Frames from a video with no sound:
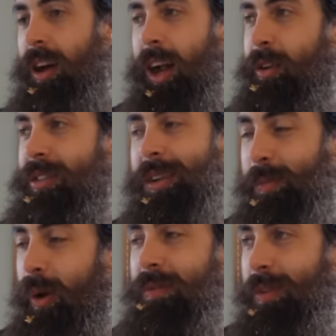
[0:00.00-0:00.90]
I don't think
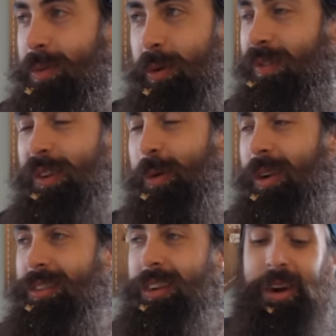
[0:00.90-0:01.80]
blowing from 3 feet away
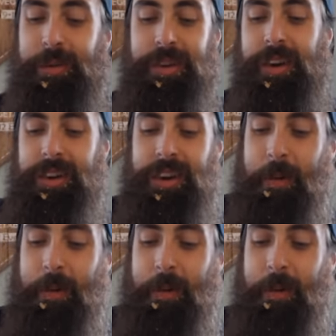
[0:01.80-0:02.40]
is going to help, darling.